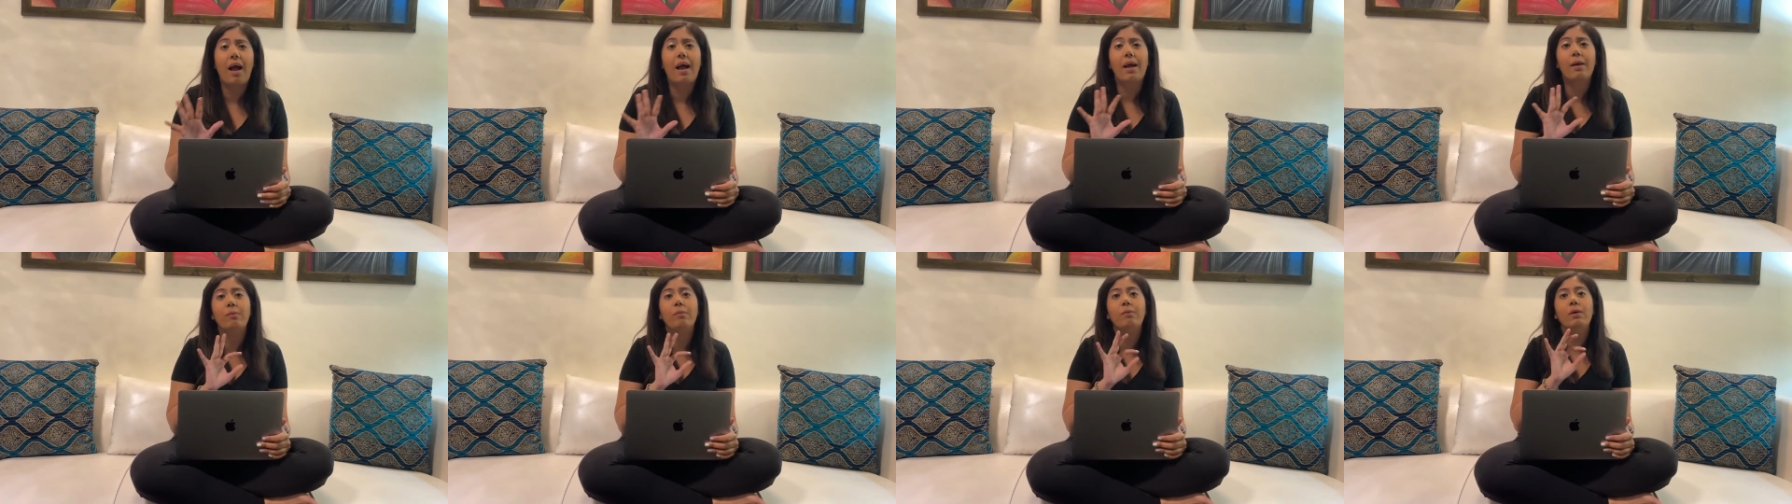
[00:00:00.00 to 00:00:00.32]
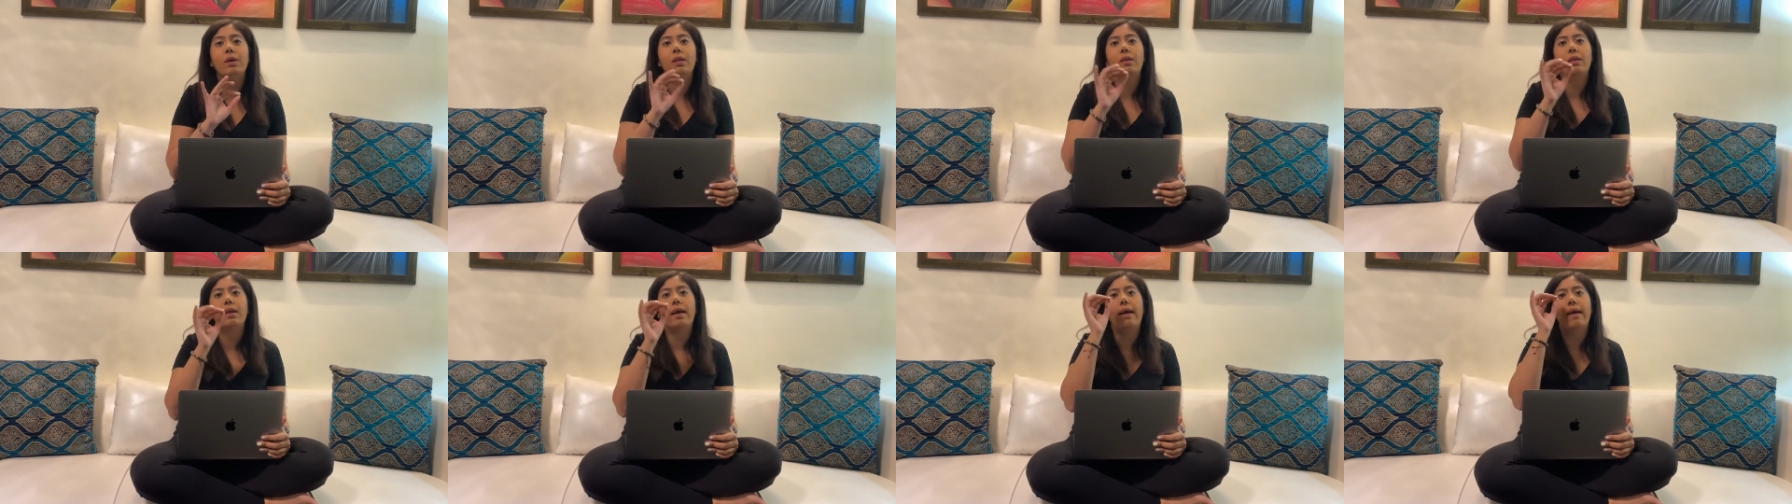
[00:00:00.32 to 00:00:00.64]
I
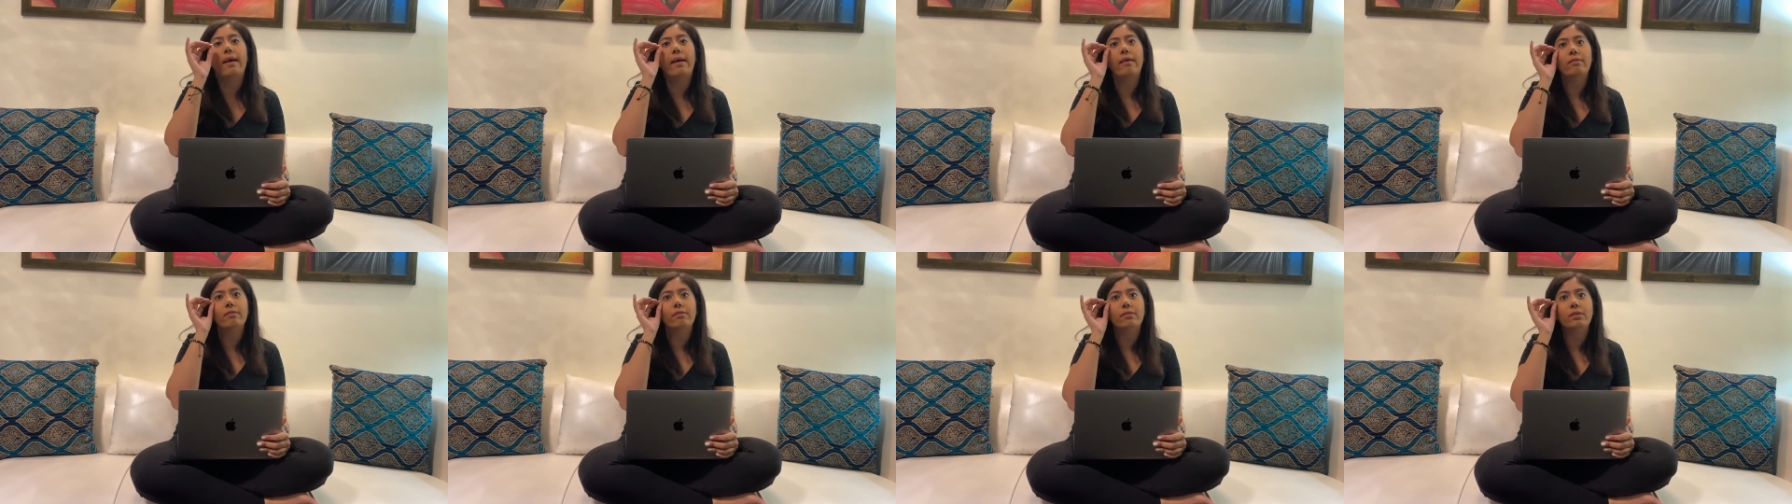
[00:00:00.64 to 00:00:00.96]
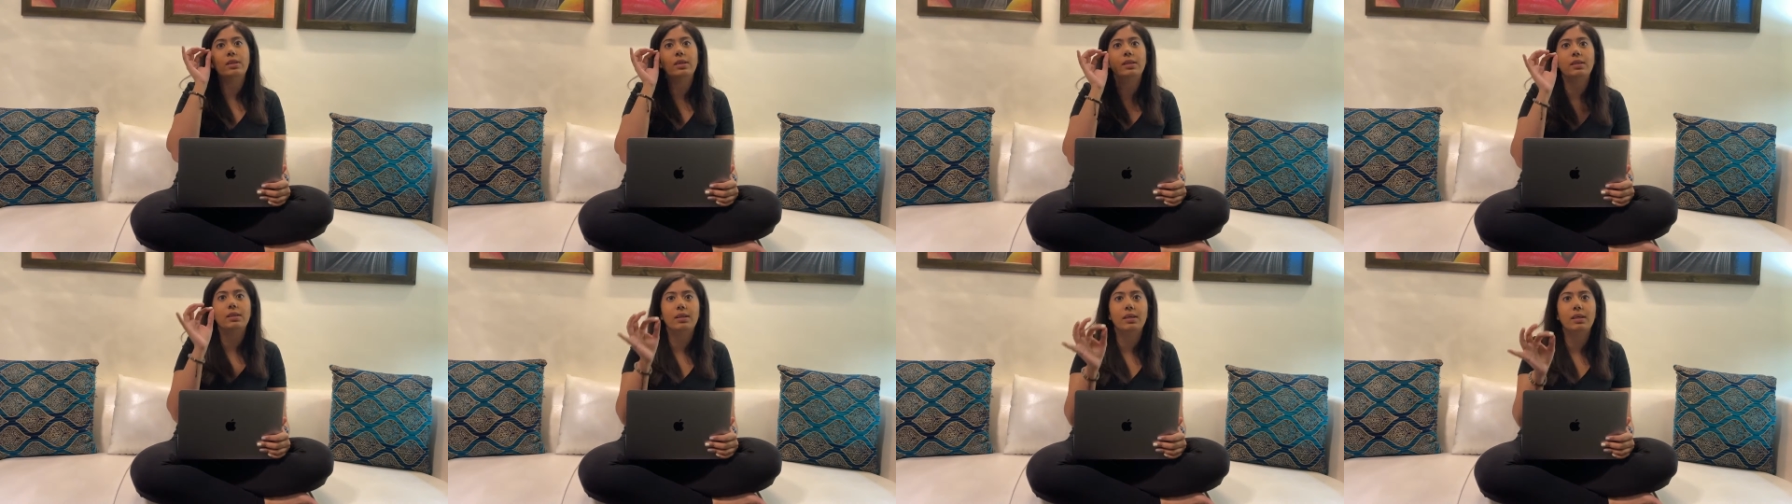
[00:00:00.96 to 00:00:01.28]
mean,
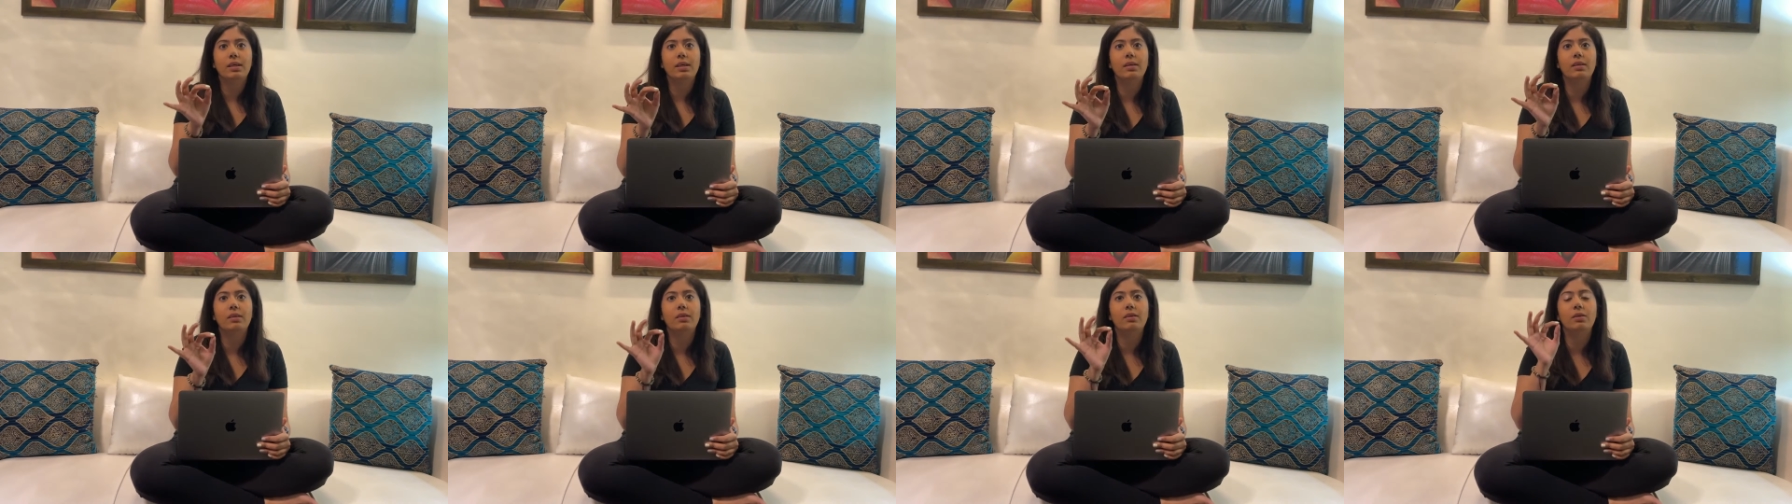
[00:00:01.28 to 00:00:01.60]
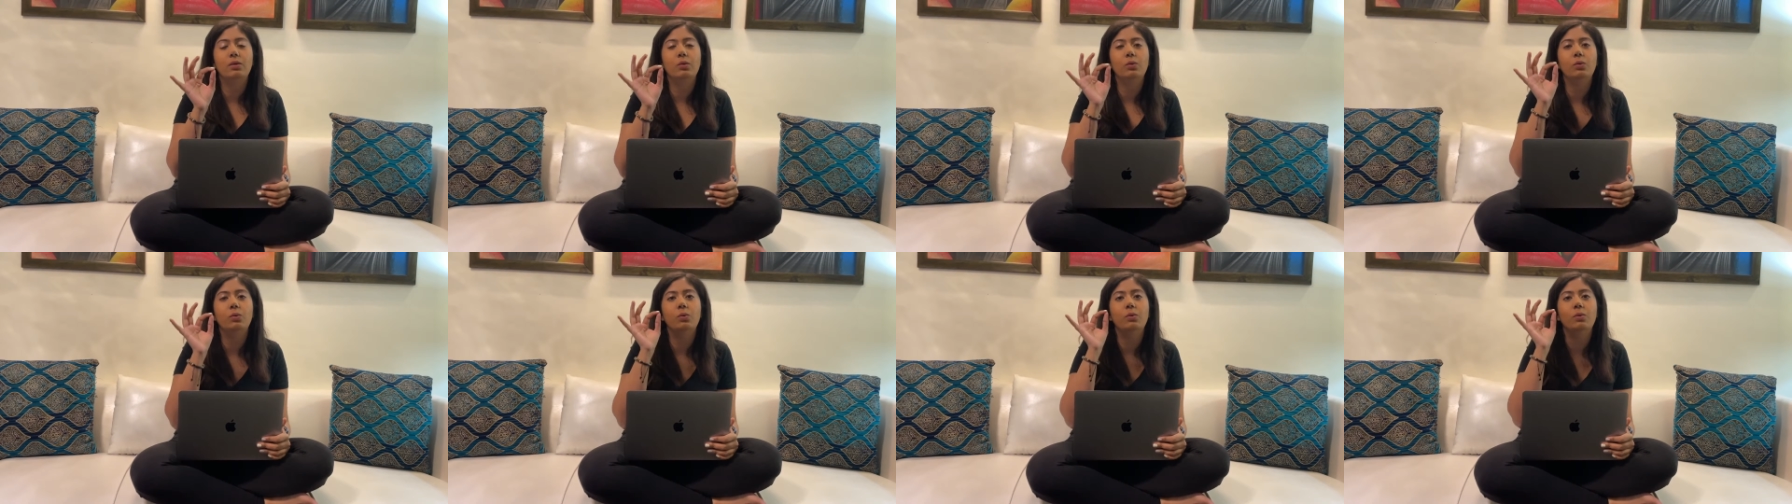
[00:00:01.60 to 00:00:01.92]
everything
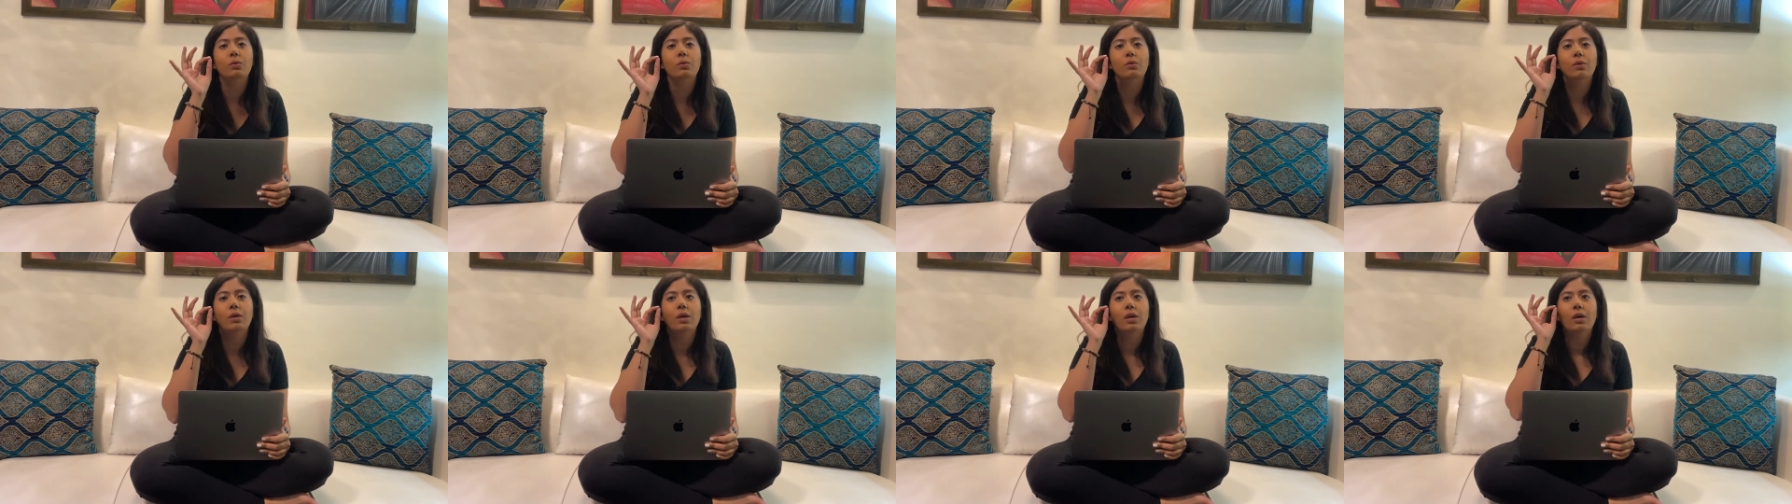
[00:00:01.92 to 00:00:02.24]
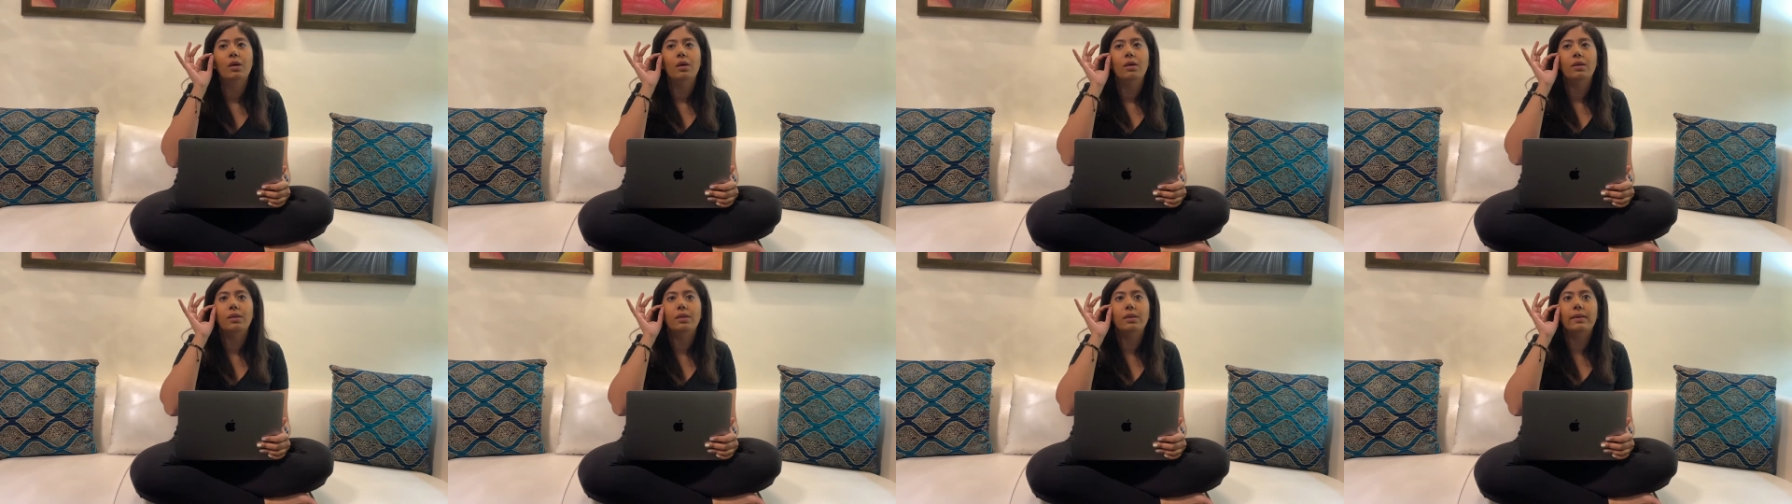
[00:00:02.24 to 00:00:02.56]
to
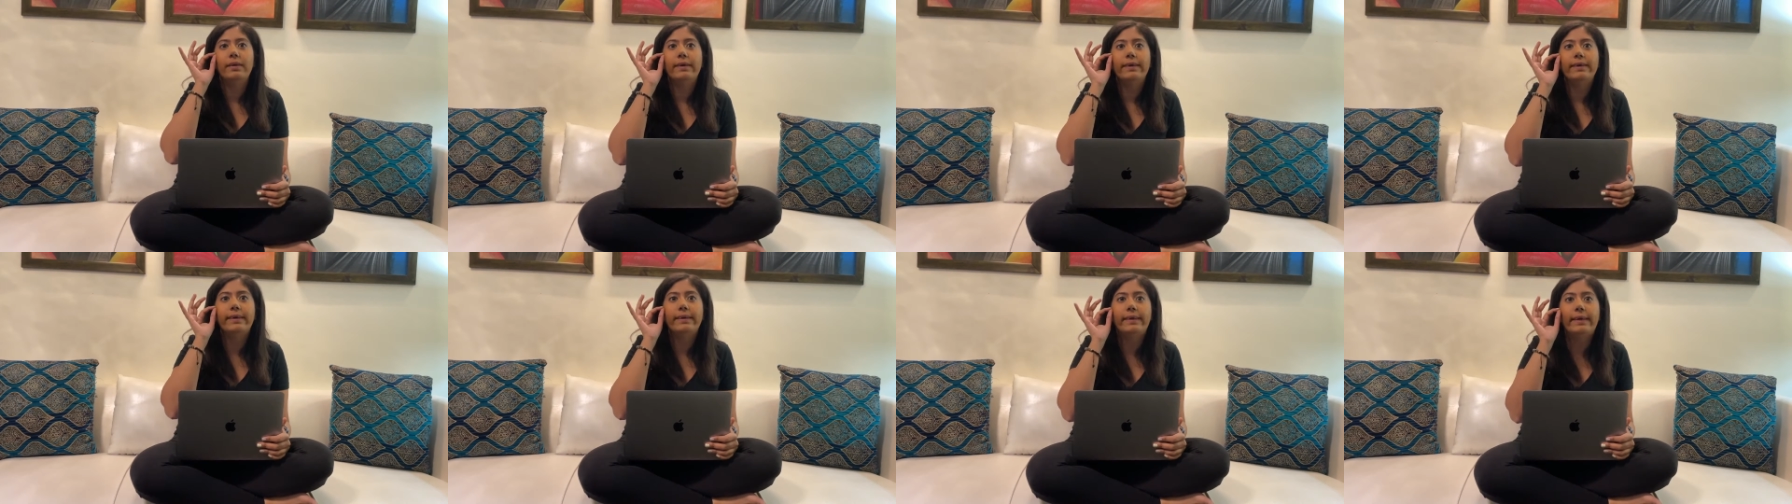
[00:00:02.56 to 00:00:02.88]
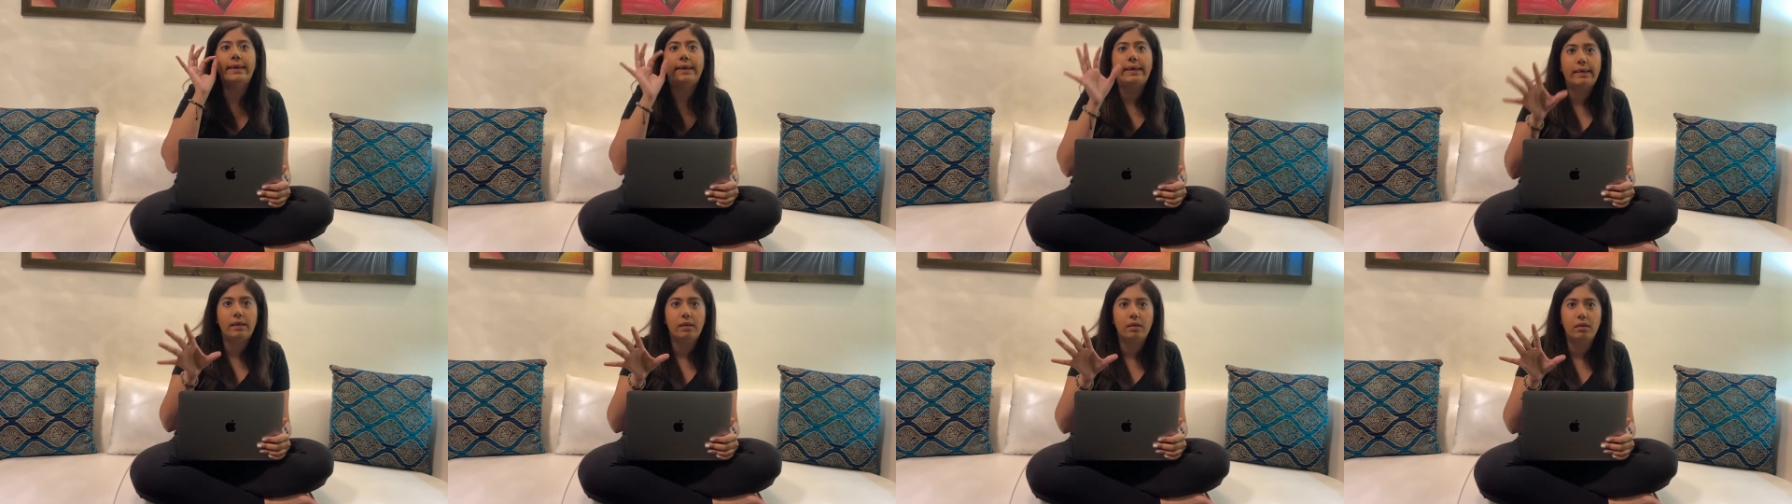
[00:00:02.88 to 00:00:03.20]
the
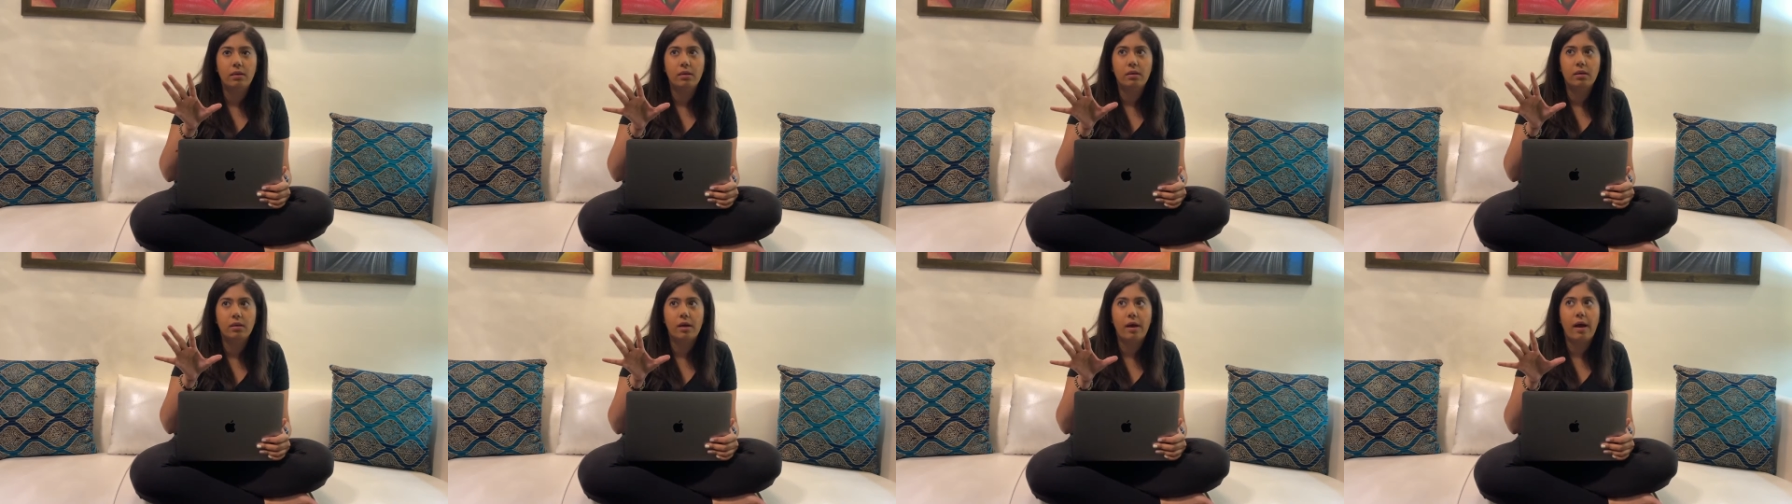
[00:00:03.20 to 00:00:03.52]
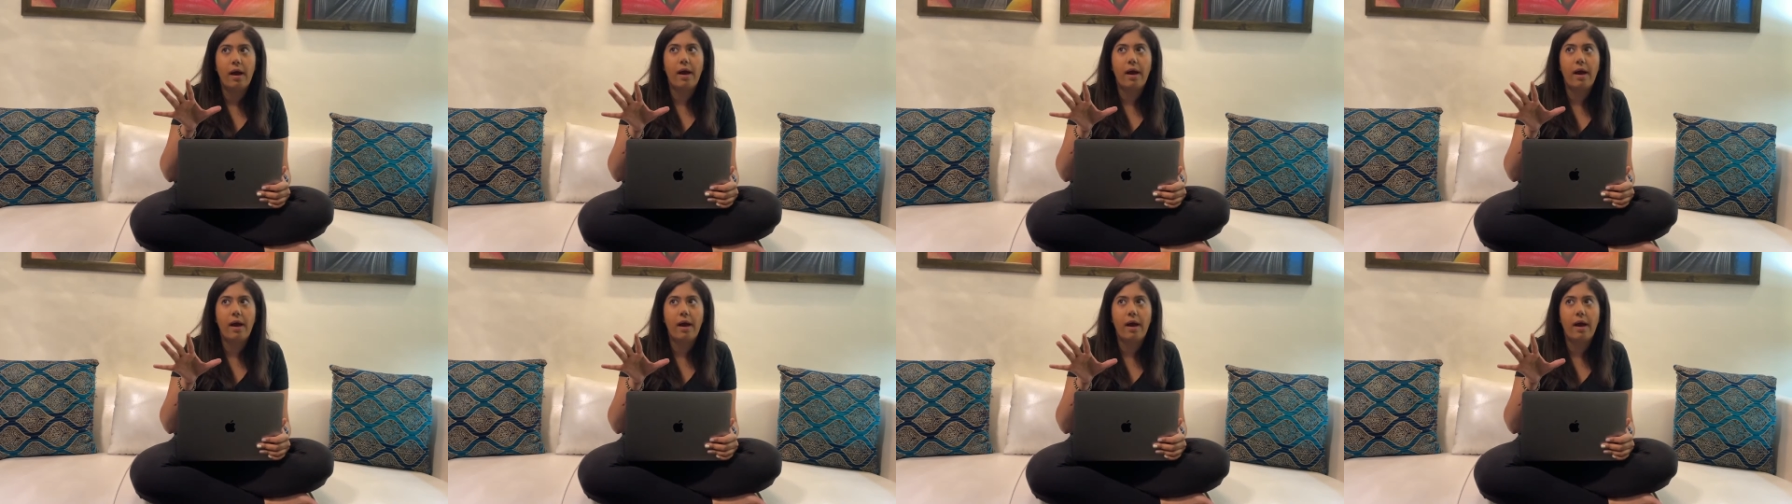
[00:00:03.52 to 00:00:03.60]
tea,